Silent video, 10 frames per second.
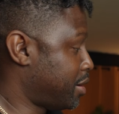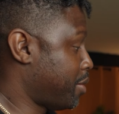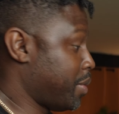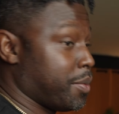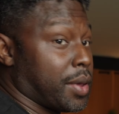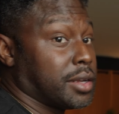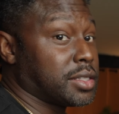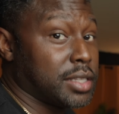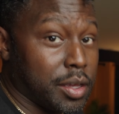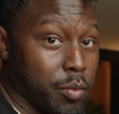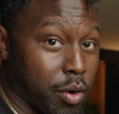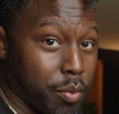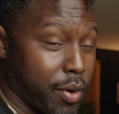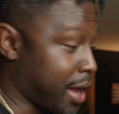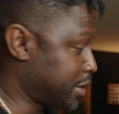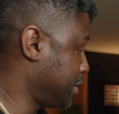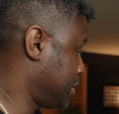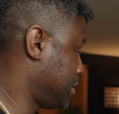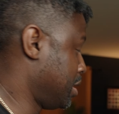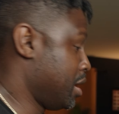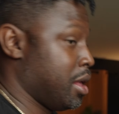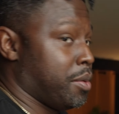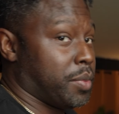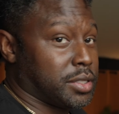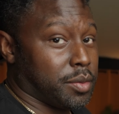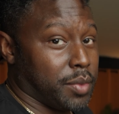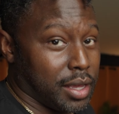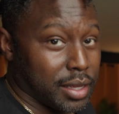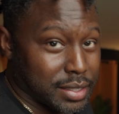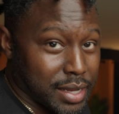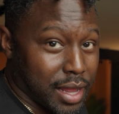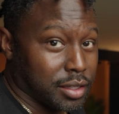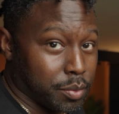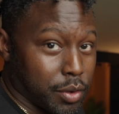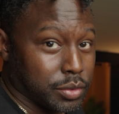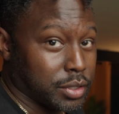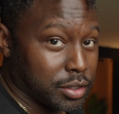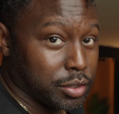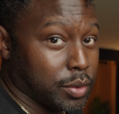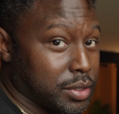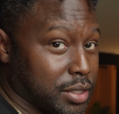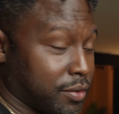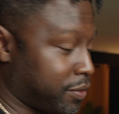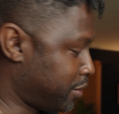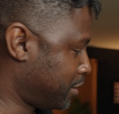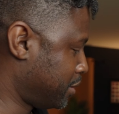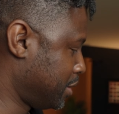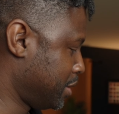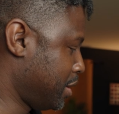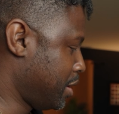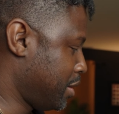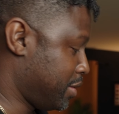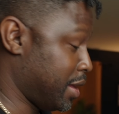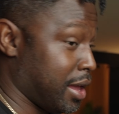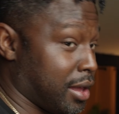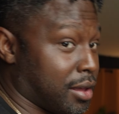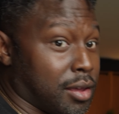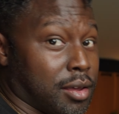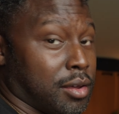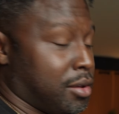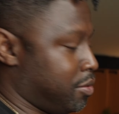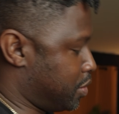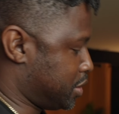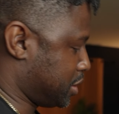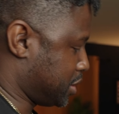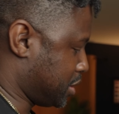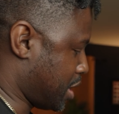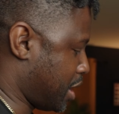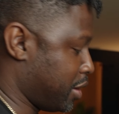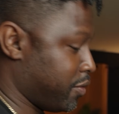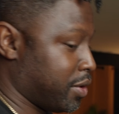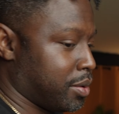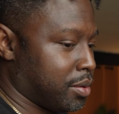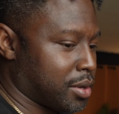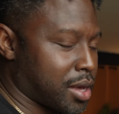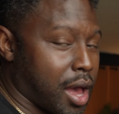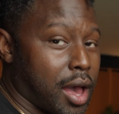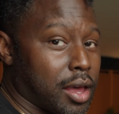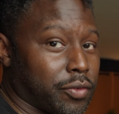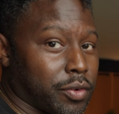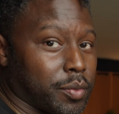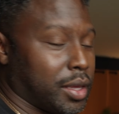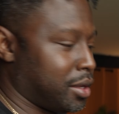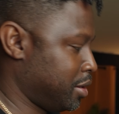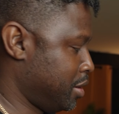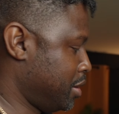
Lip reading: Now, maybe I just need more practice, but to me, it's not the most intuitive thing, which is kind of a con for me.